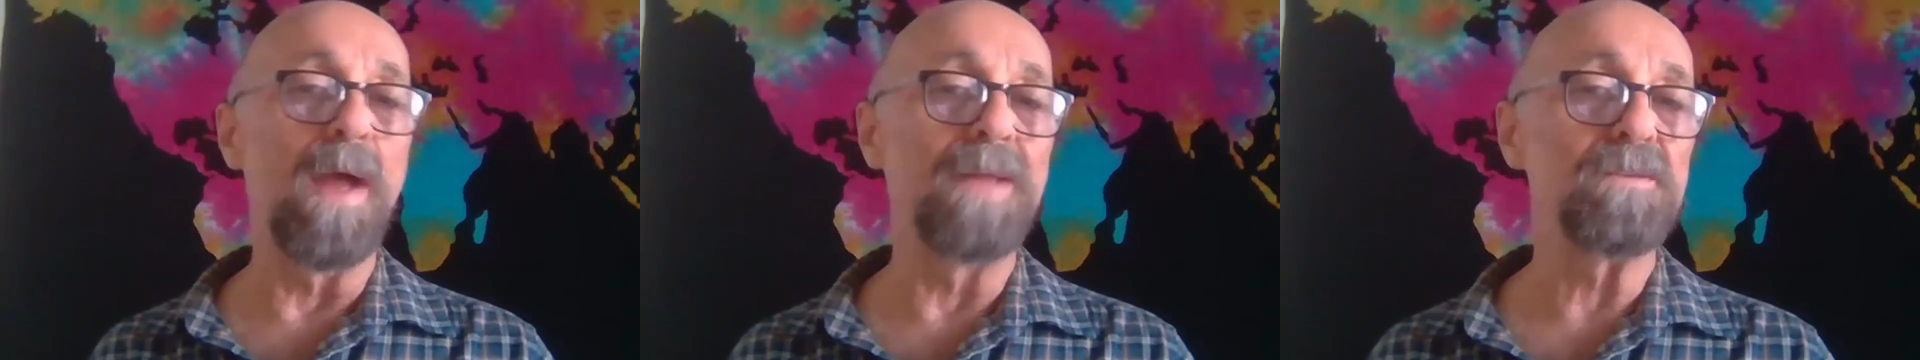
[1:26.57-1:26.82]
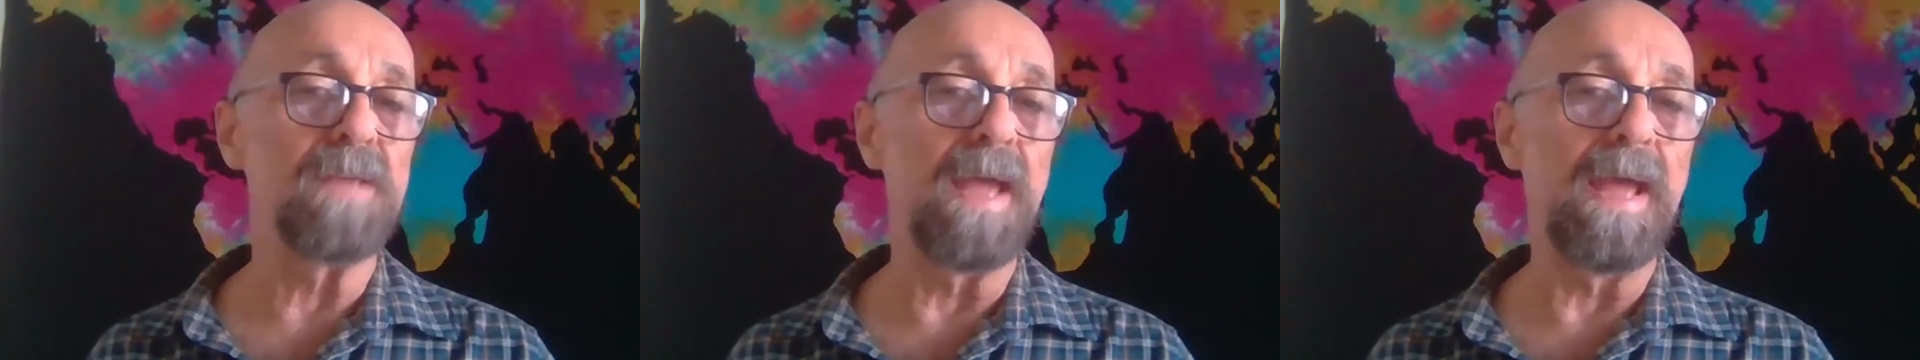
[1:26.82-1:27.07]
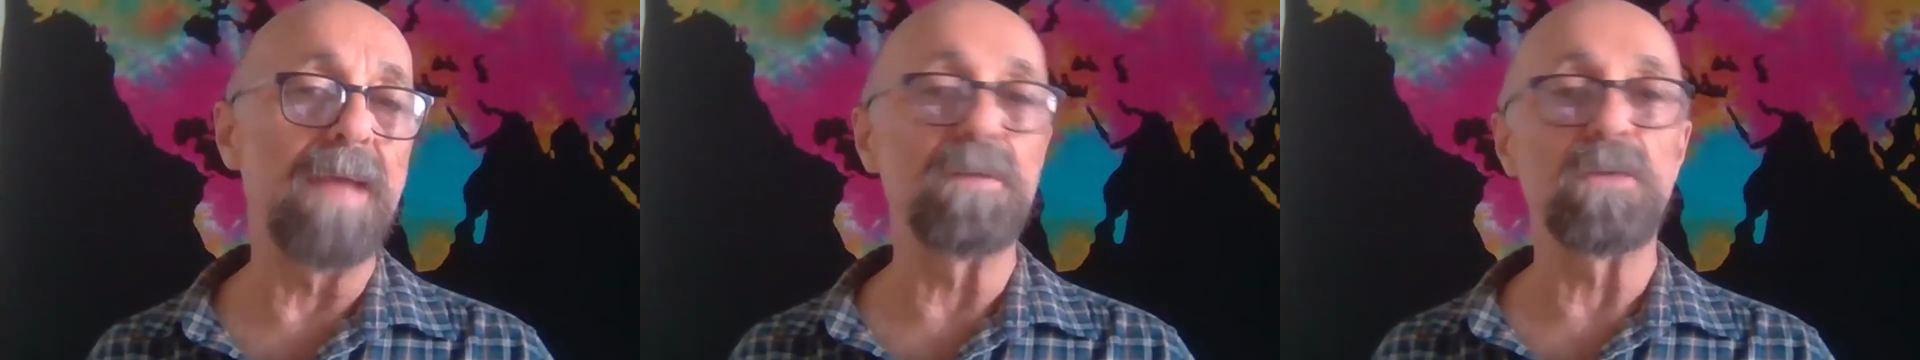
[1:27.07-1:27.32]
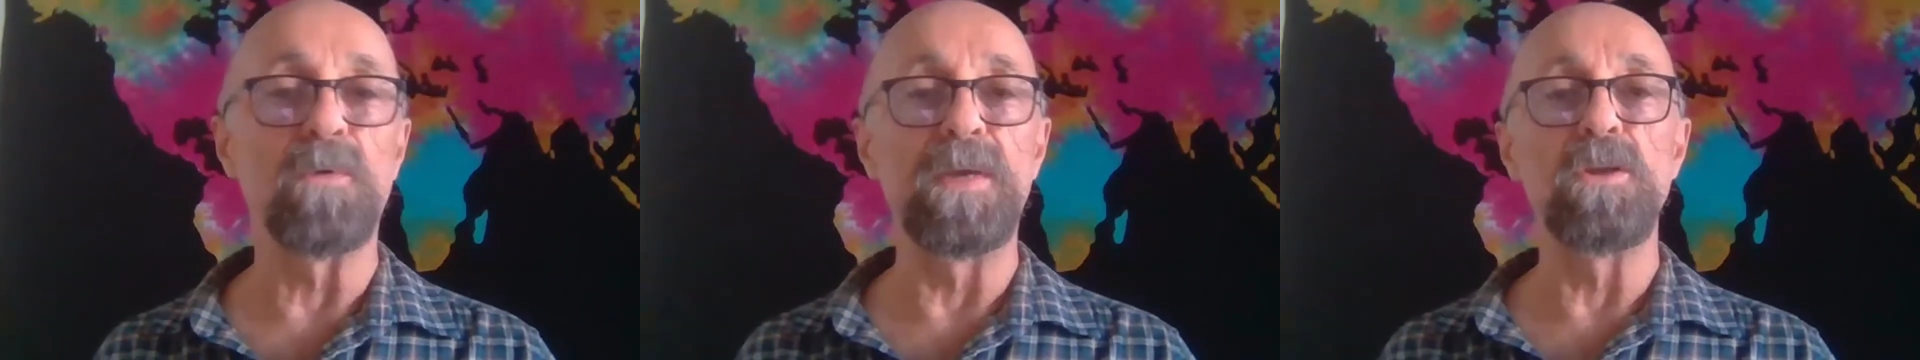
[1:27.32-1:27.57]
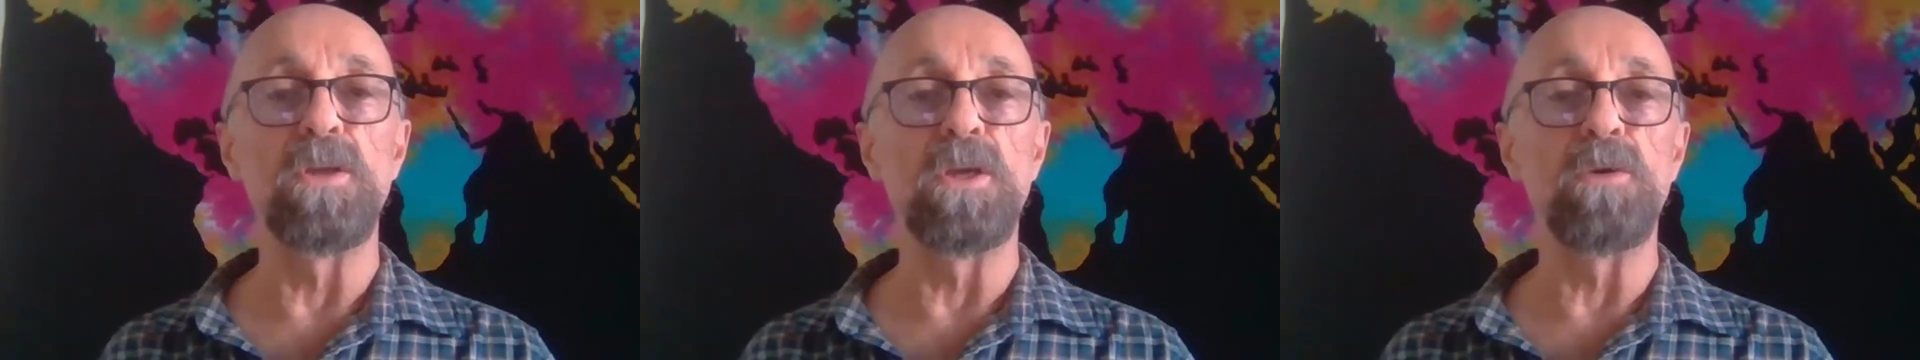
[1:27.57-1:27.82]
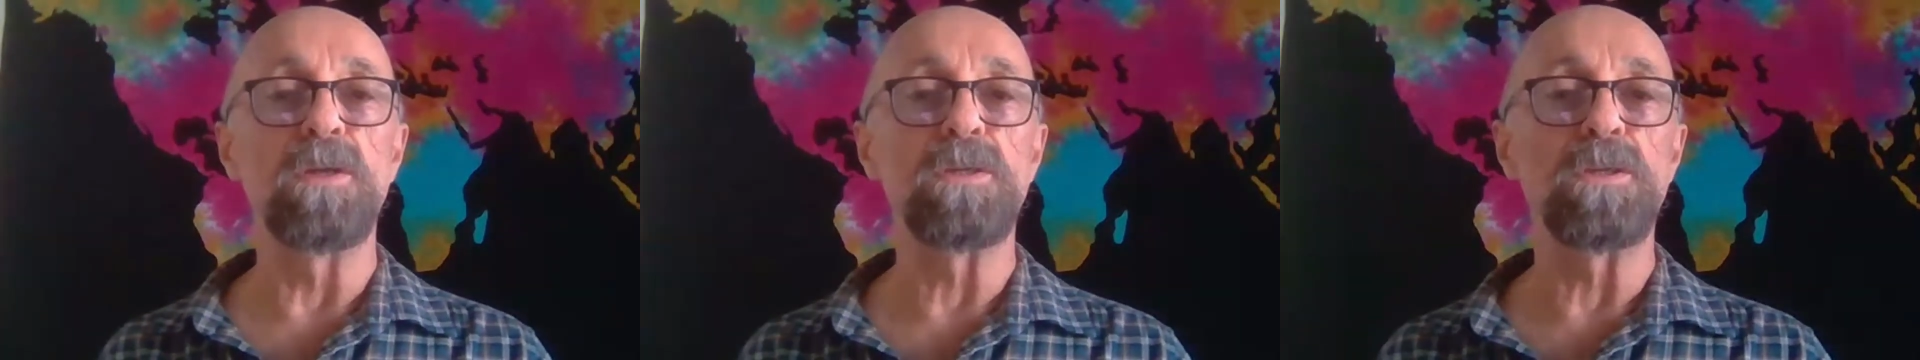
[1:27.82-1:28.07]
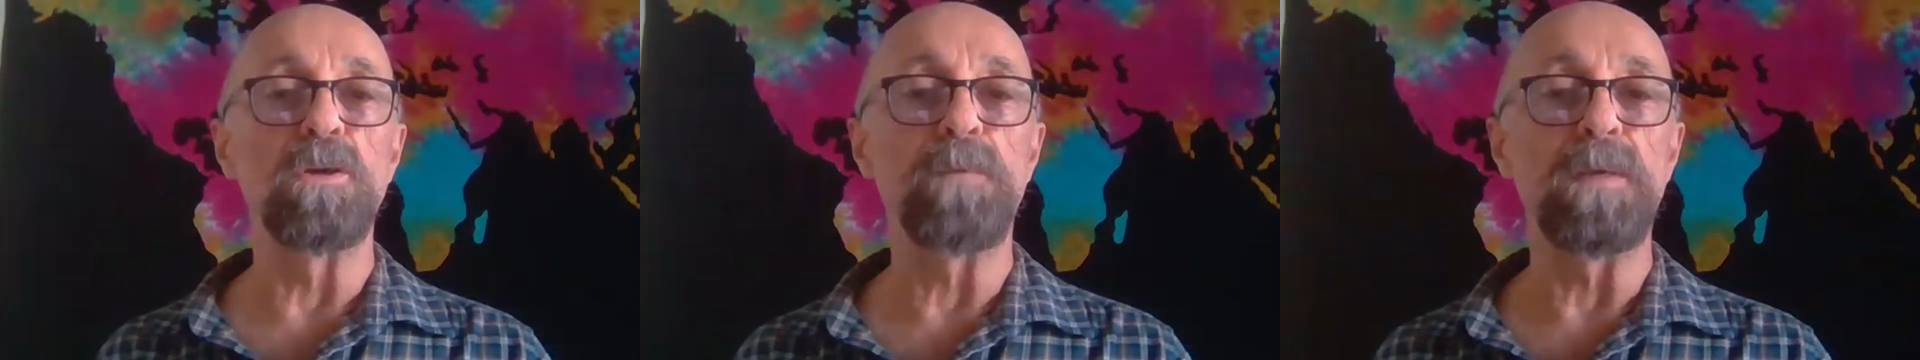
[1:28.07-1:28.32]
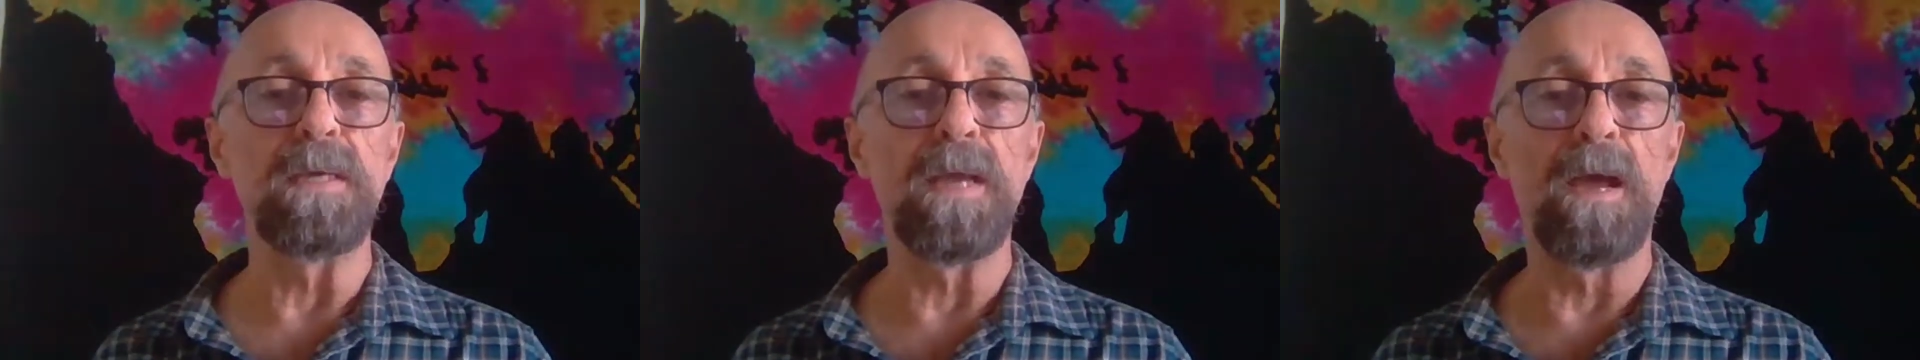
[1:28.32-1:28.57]
Wednesday between noon and
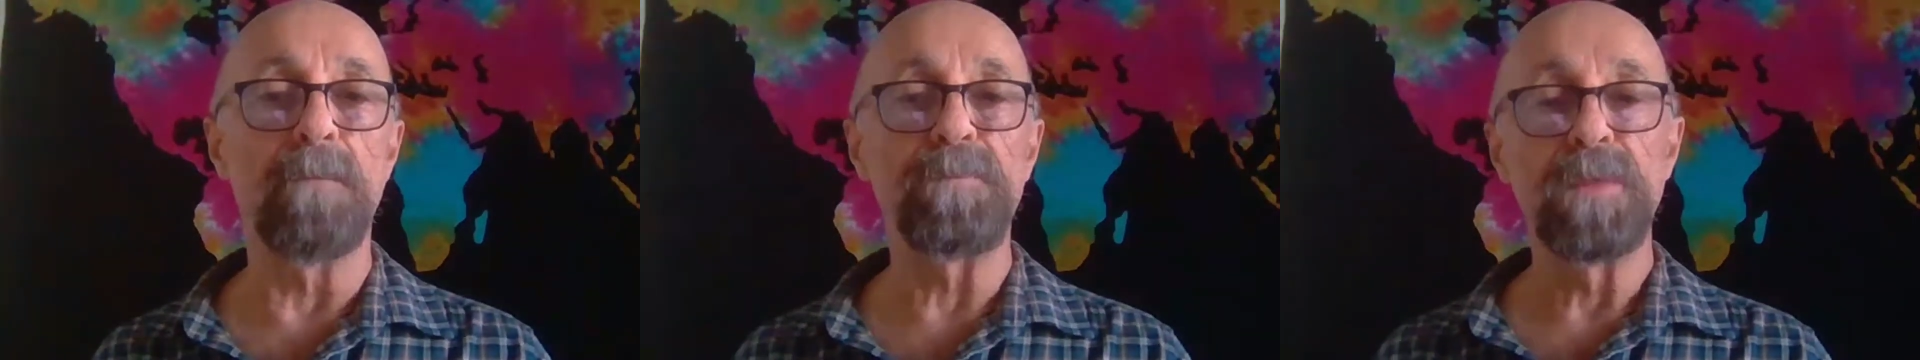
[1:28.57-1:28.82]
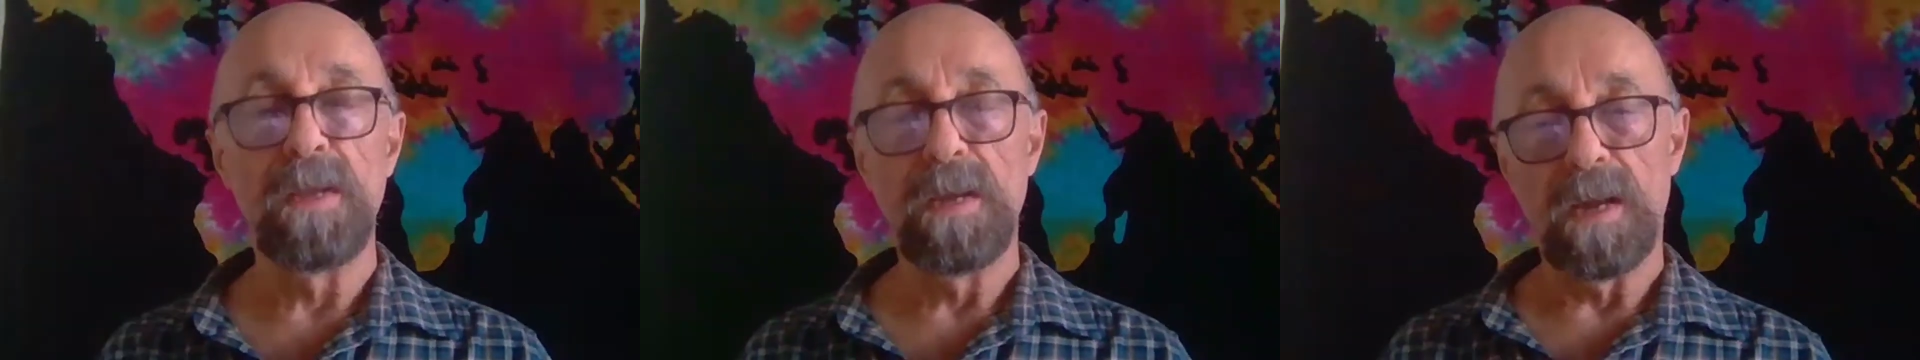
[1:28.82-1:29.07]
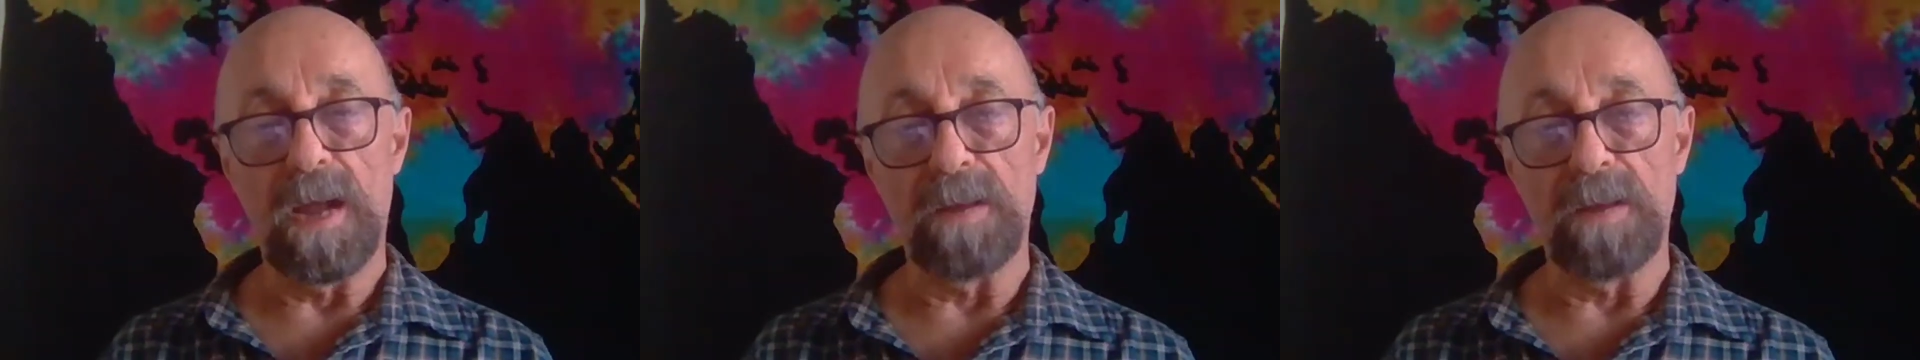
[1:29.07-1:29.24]
2 p.m.